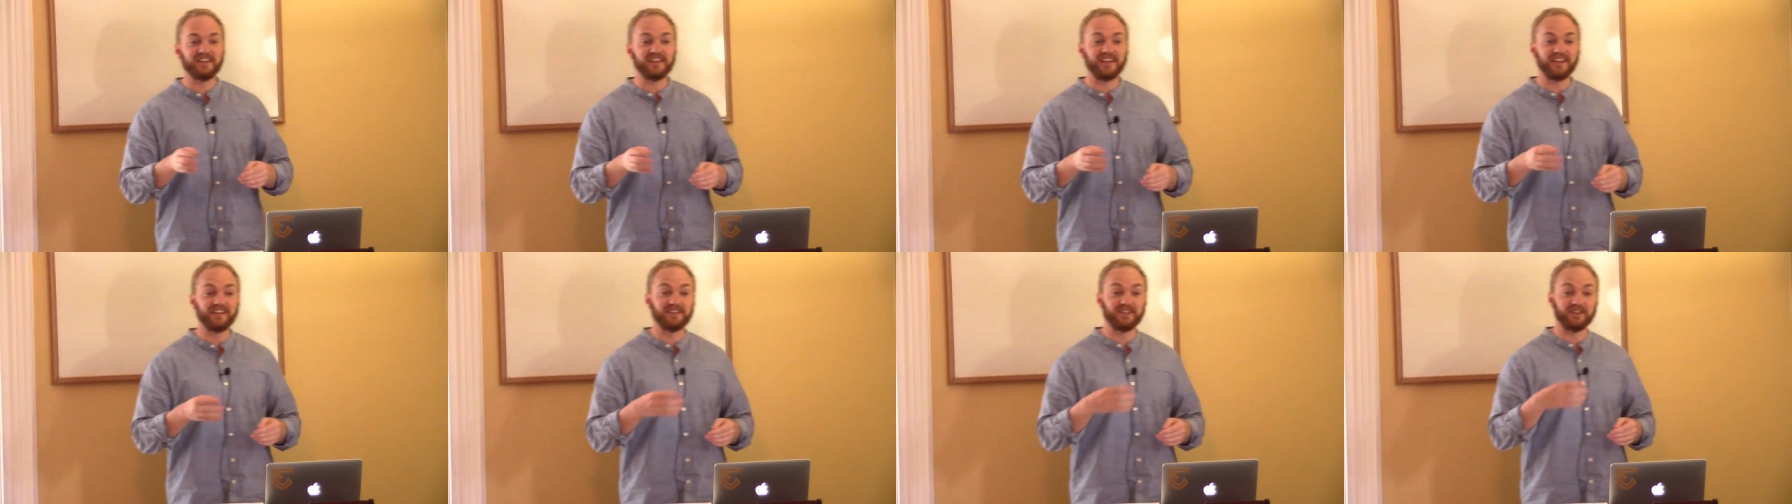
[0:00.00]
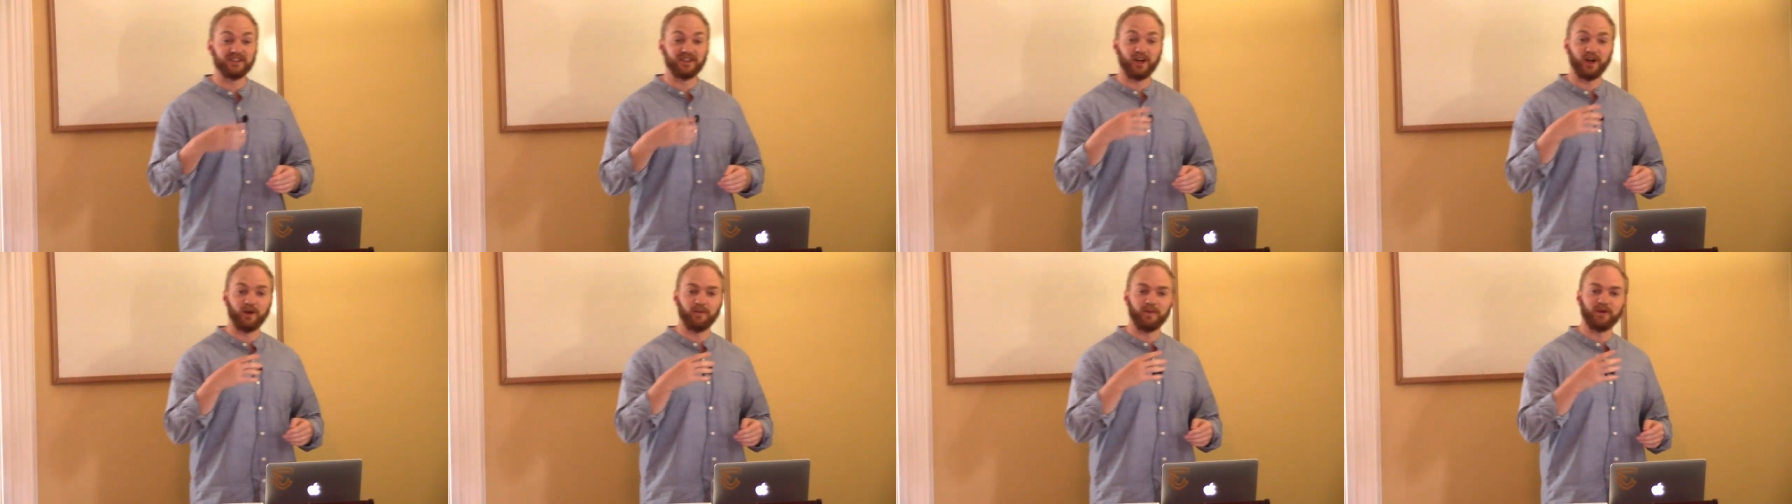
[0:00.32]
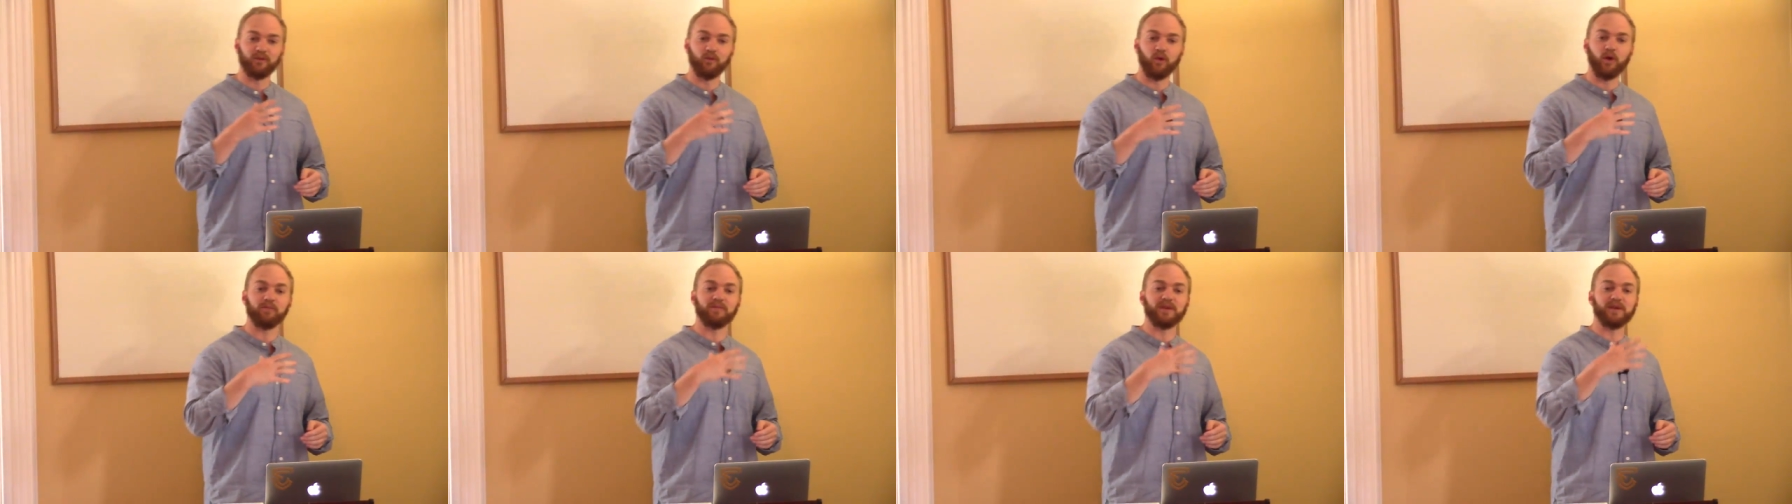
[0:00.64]
can
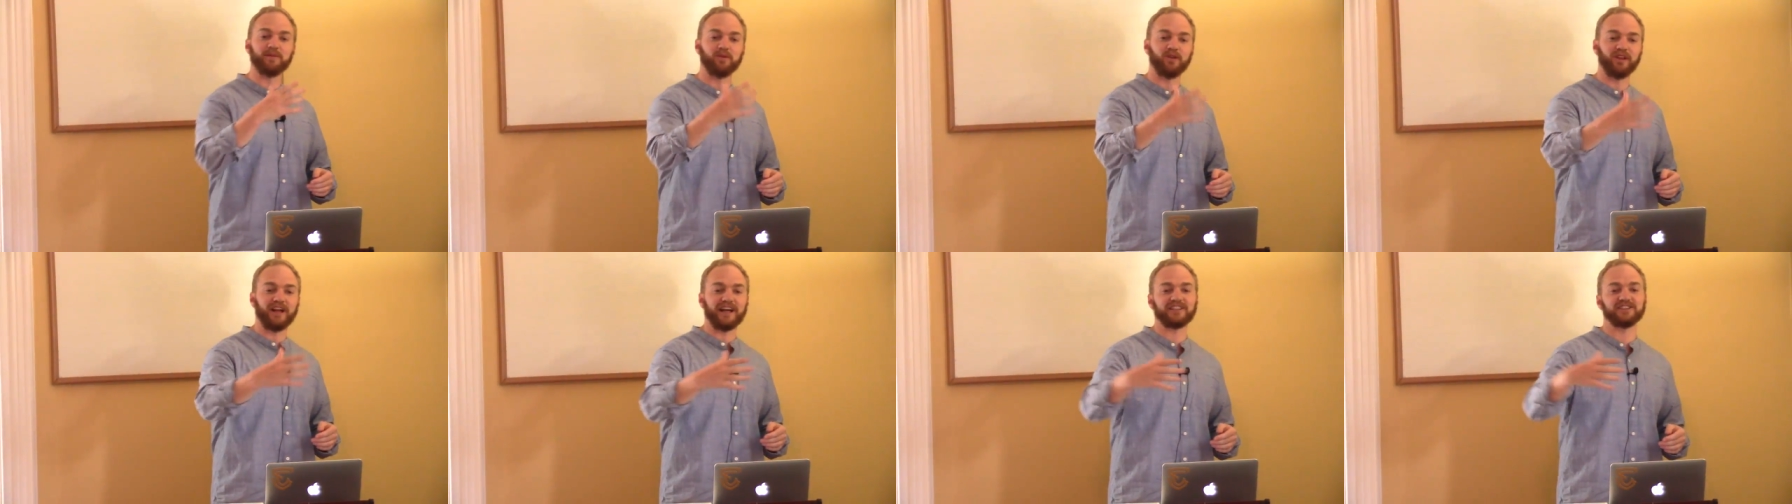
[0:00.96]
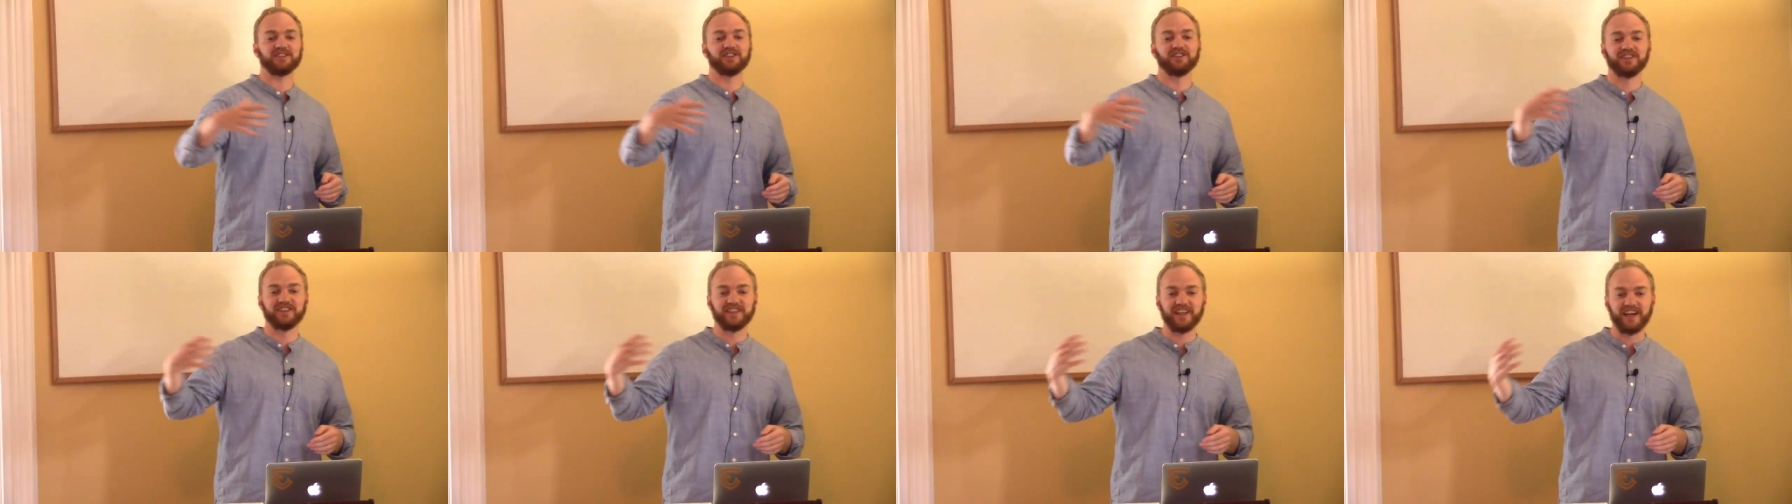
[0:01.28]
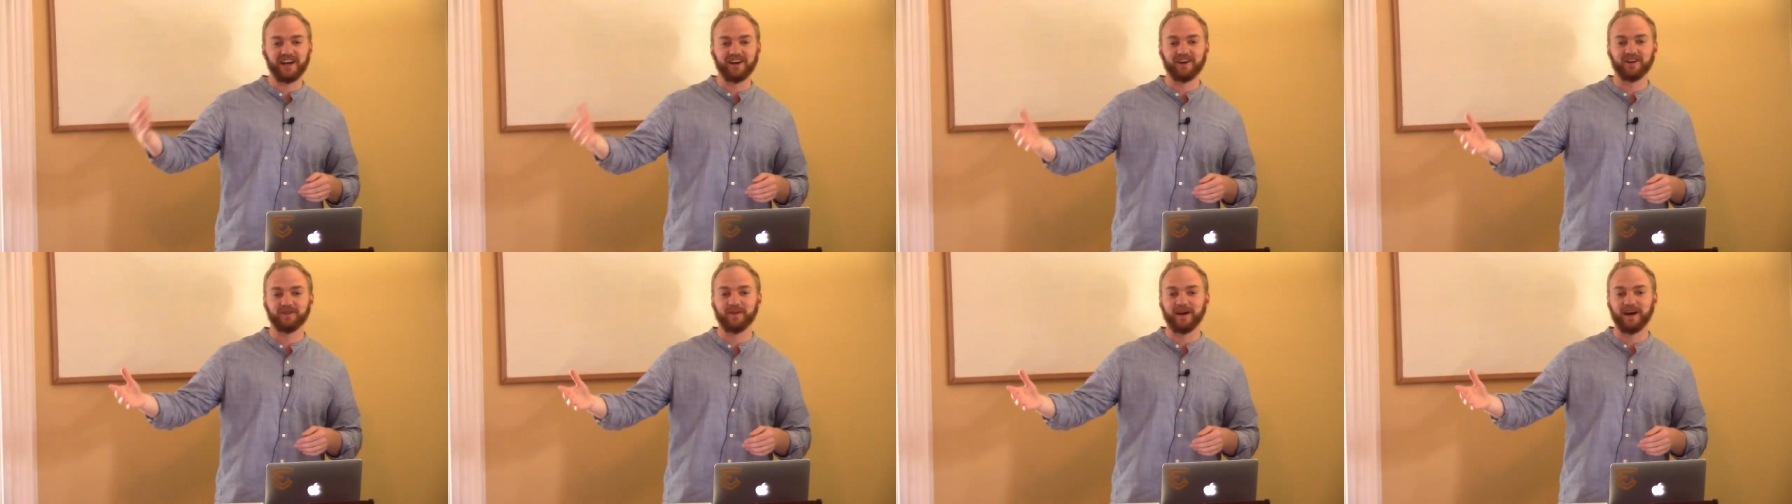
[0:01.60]
determine what people actually
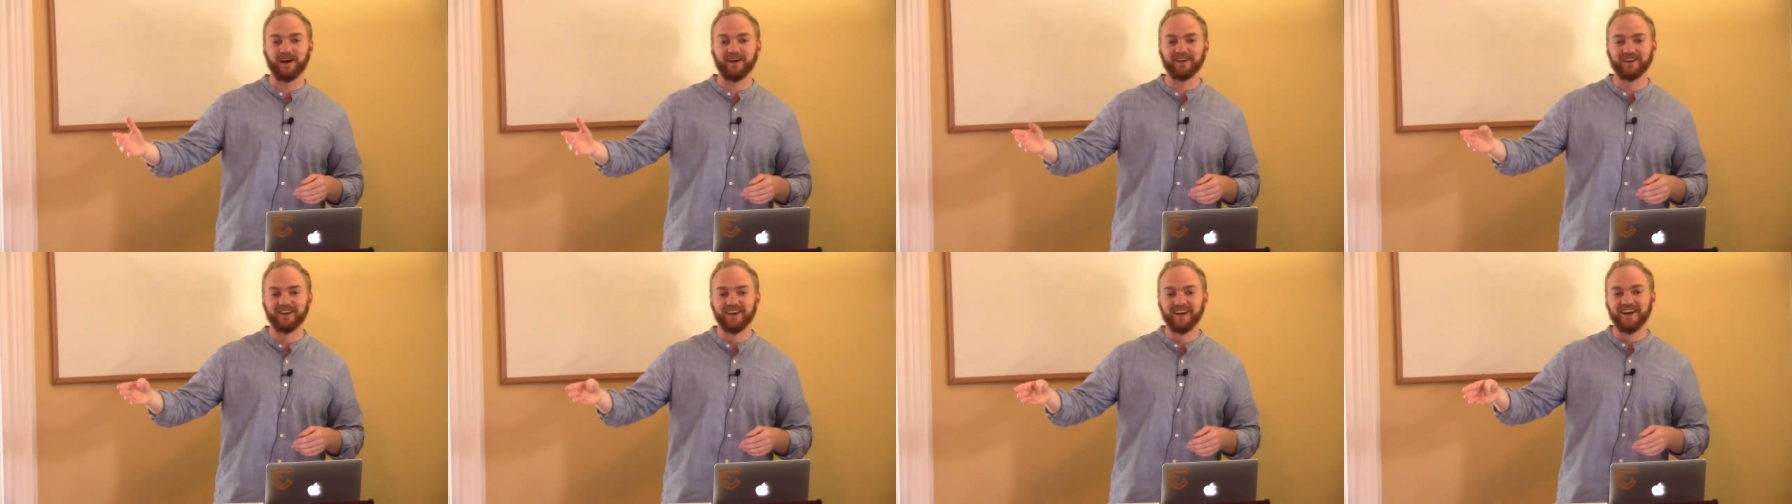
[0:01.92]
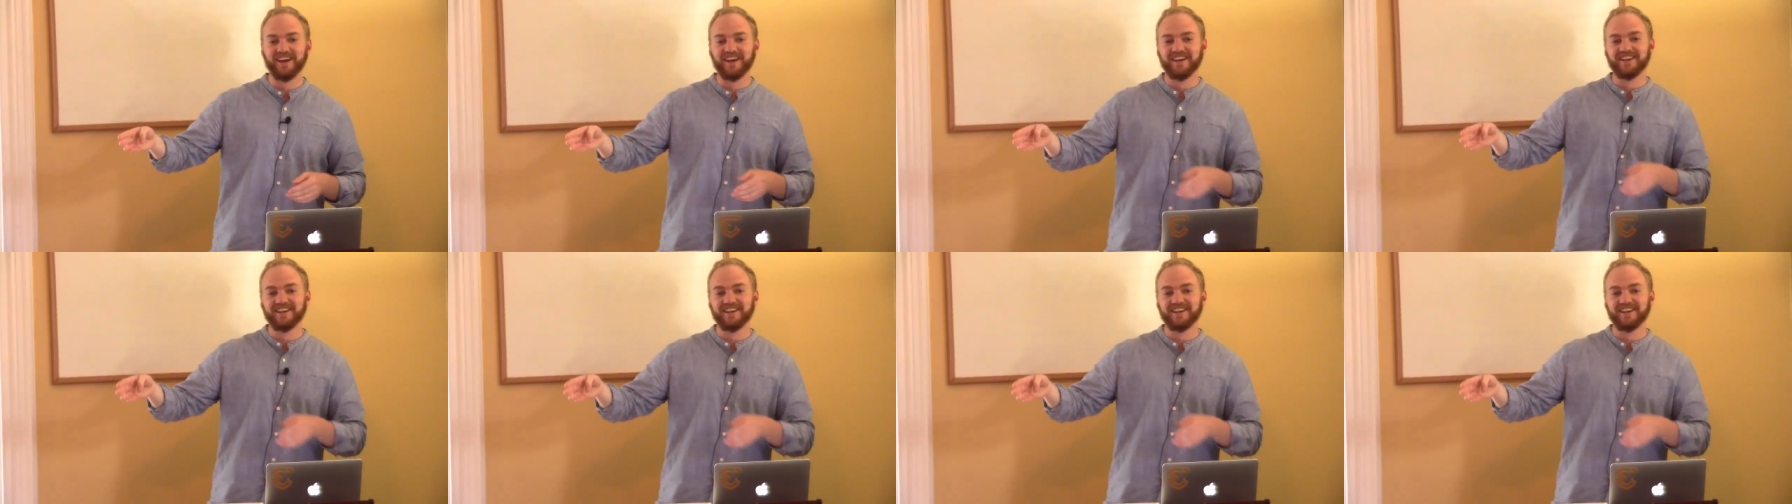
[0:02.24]
care about.